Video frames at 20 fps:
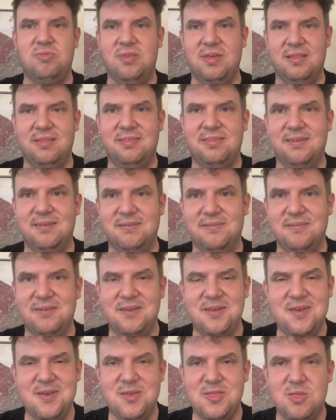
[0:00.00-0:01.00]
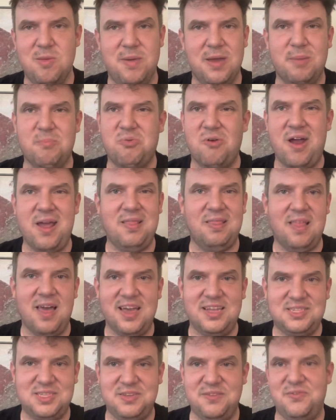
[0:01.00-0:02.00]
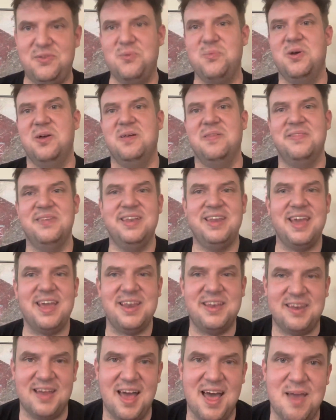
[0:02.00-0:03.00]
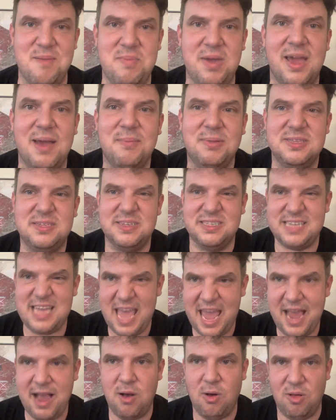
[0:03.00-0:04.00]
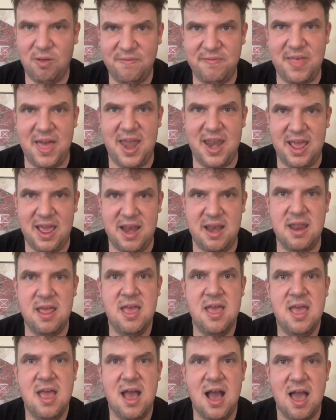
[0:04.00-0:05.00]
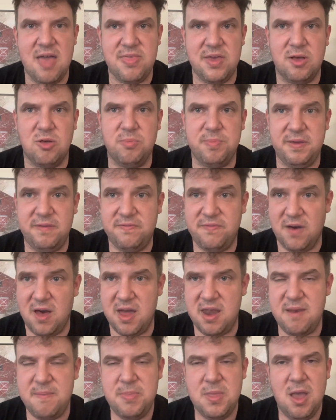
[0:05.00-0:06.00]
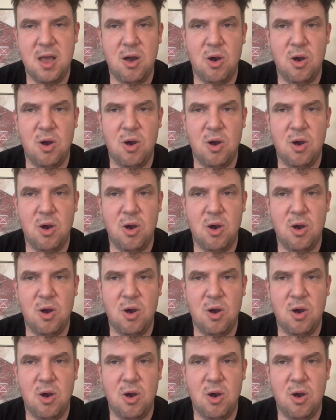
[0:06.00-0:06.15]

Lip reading: the big bright lights, if you will, in the daytime, being able to take all of that in, I think will be fun.